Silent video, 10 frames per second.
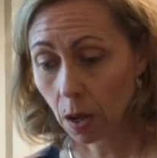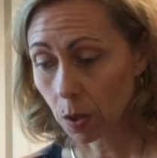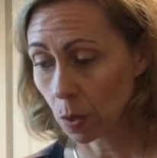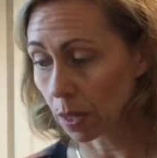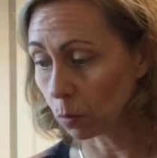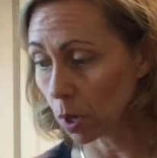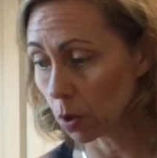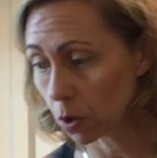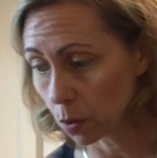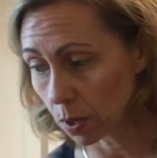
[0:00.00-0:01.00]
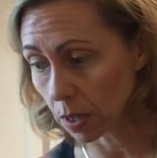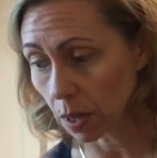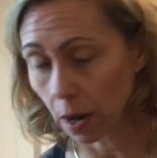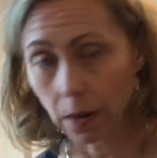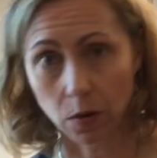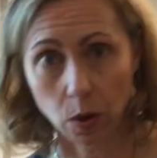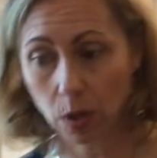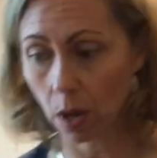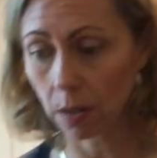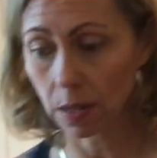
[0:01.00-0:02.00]
So then what you do is I've
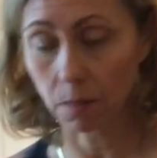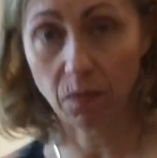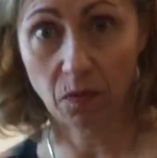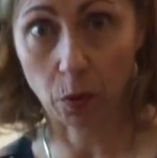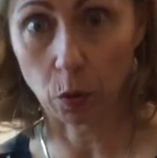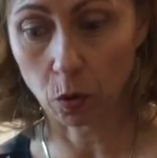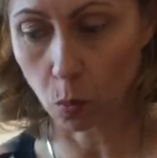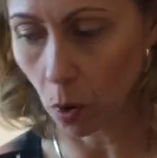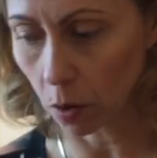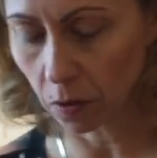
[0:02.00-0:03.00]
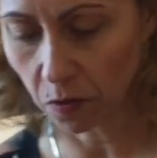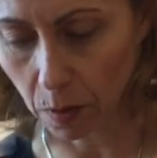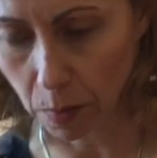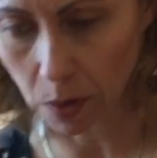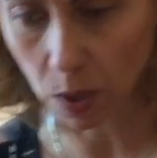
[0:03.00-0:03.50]
just got some filtered water from our